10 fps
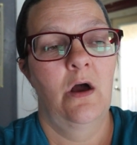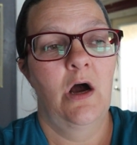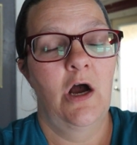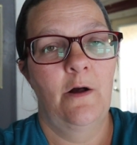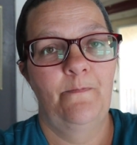
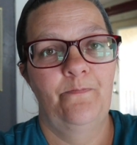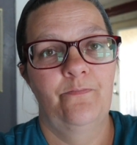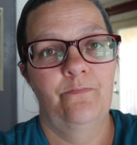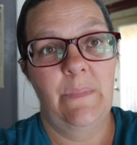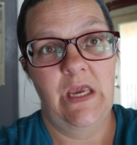um,
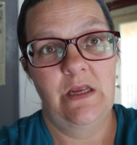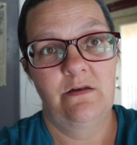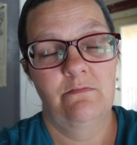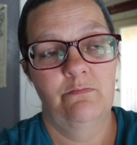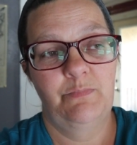
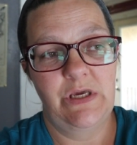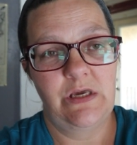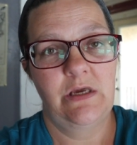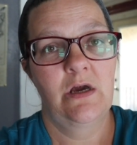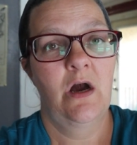Maine
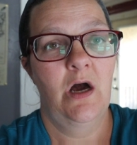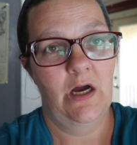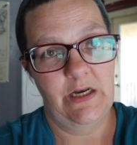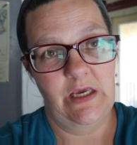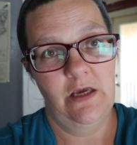bee
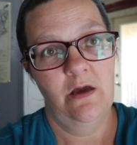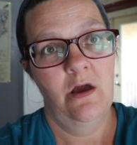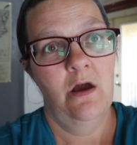honey